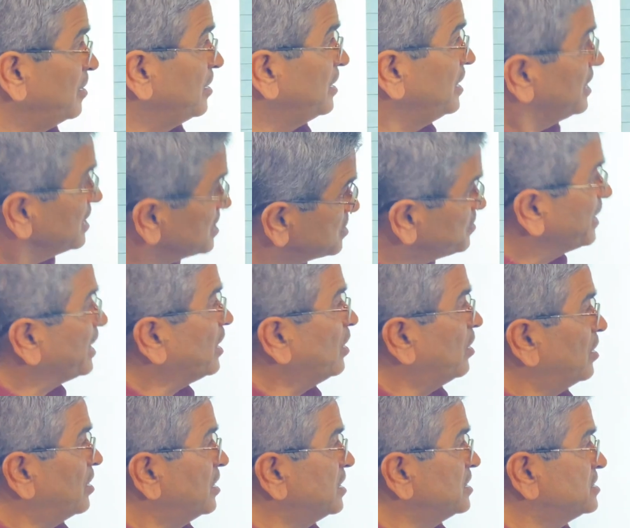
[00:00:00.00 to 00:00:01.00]
It is
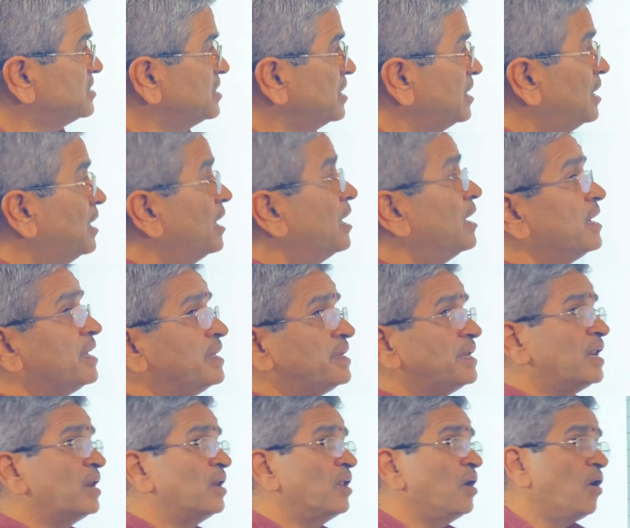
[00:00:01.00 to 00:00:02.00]
because
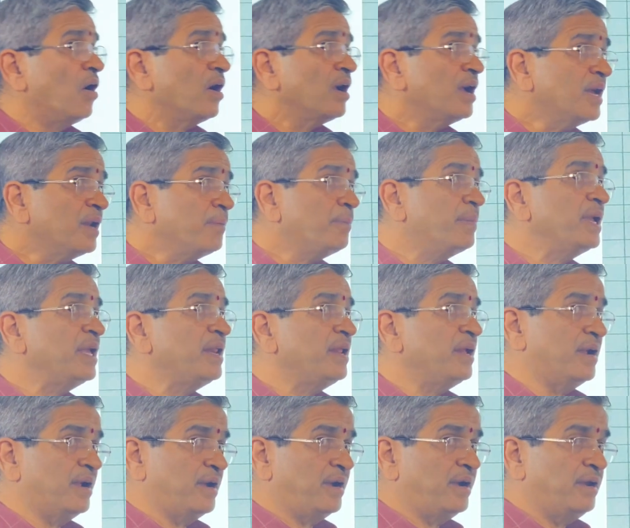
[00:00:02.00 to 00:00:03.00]
in a longer
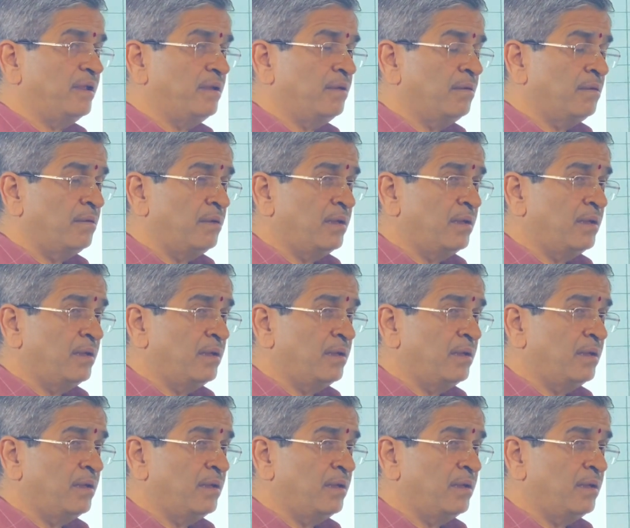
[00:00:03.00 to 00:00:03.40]
period,